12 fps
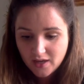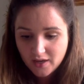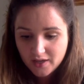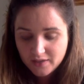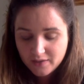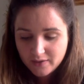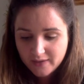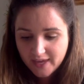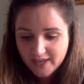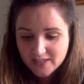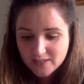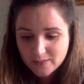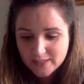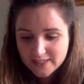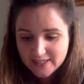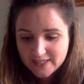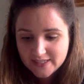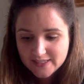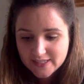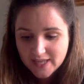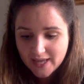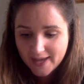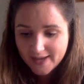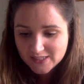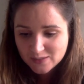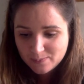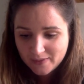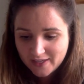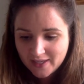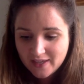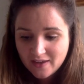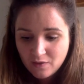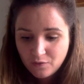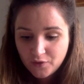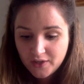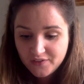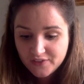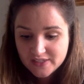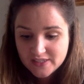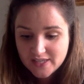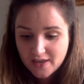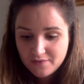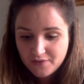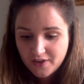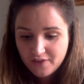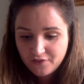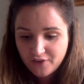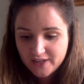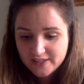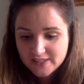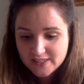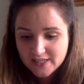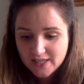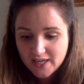"Are you okay, sweeties?" asks Bee, full of concern for her friends.